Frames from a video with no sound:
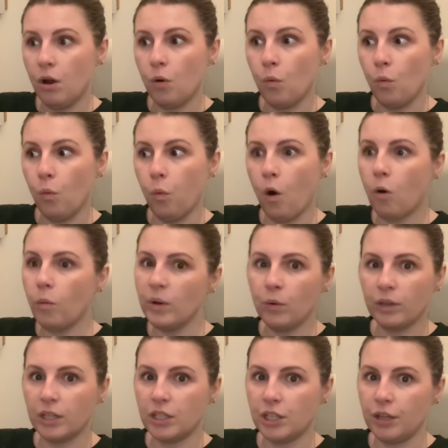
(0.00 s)
what we
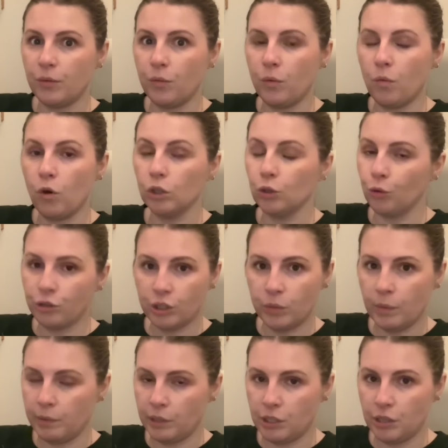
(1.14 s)
want to do, what launches we
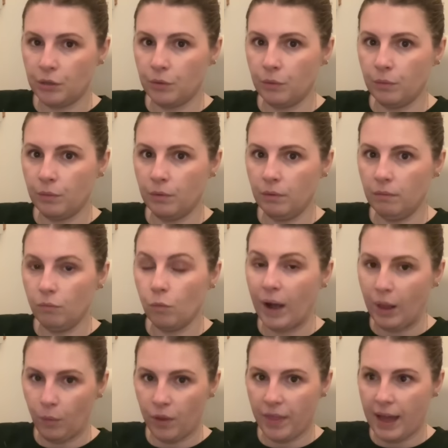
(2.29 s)
want to do while
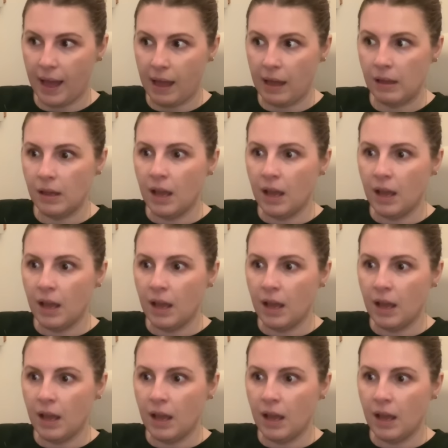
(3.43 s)
we're there,